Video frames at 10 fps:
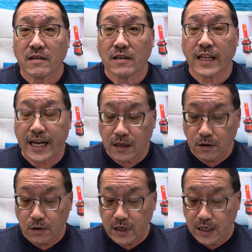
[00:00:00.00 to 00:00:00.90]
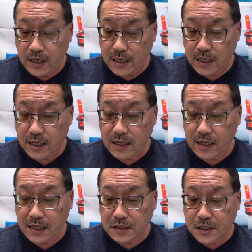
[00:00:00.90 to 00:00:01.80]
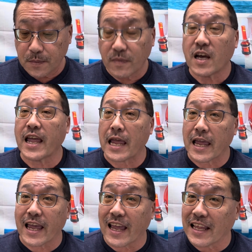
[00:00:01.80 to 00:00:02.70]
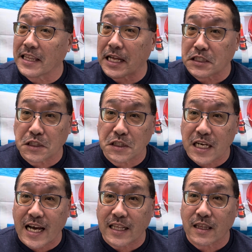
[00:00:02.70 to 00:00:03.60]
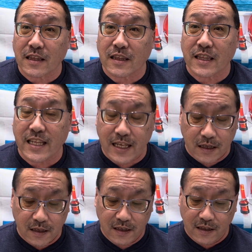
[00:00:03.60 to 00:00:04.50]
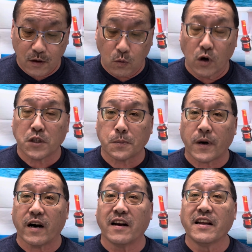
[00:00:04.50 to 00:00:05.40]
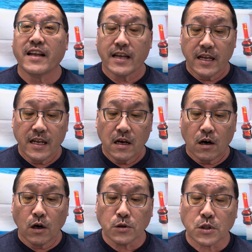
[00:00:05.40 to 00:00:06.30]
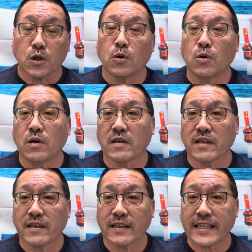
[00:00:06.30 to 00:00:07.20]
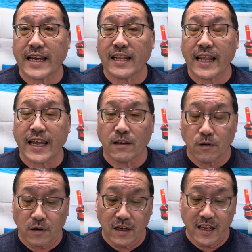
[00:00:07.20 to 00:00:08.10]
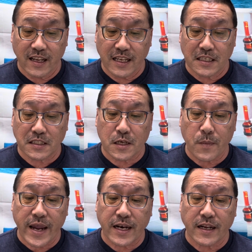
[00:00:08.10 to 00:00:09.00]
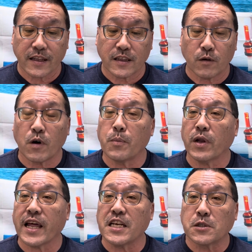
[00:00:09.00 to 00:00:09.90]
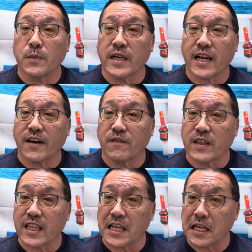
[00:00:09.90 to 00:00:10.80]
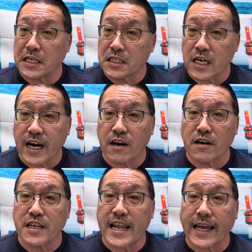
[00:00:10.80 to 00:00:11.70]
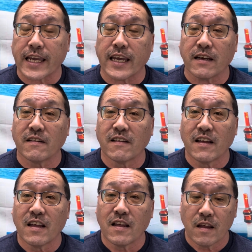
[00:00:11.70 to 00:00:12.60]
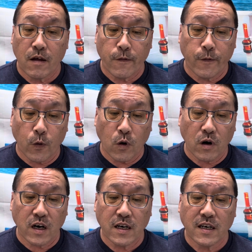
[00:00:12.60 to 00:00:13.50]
landlord is and that's not the worst part. Also, that landlord is demanding the replacement of the entire decking for